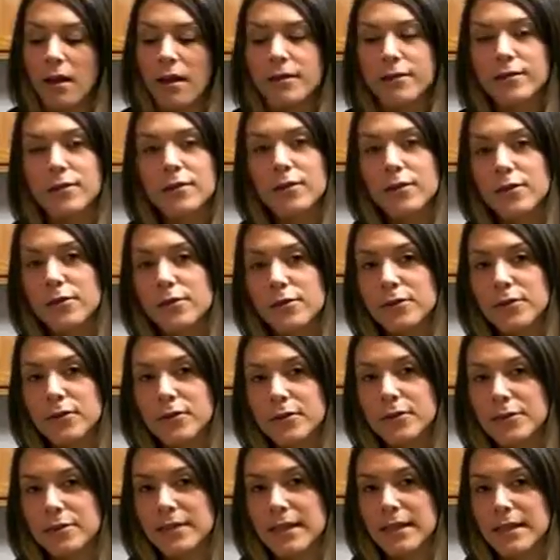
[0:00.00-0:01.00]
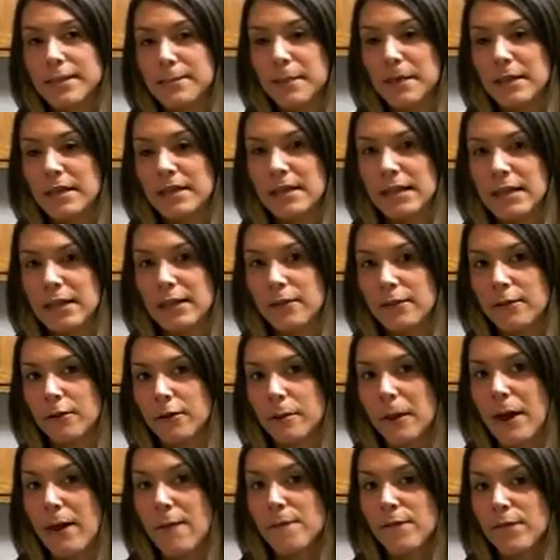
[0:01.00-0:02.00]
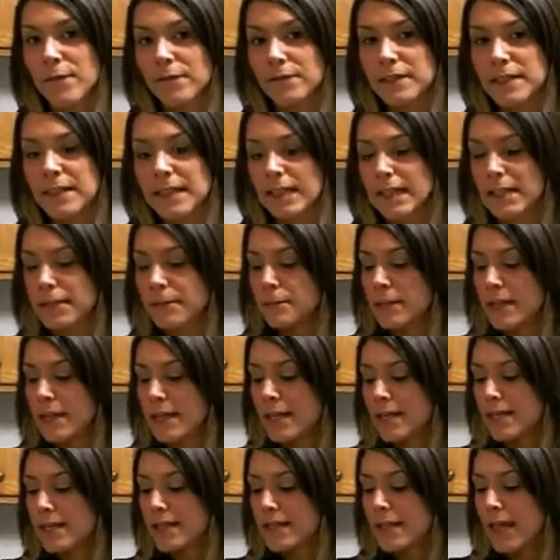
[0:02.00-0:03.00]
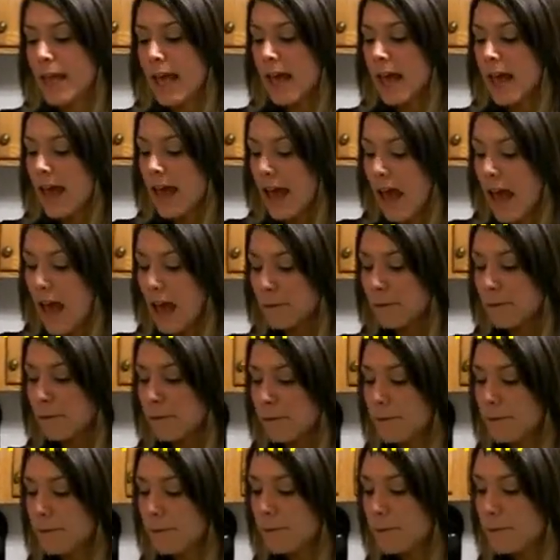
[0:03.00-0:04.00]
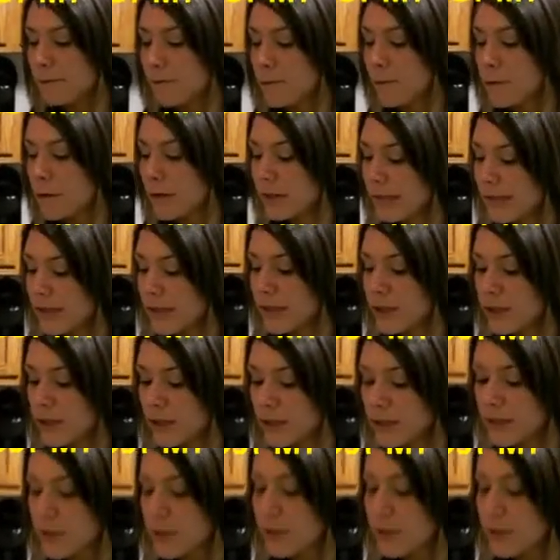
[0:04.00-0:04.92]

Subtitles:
So the couscous has been in here for about 15 minutes, and fully cooked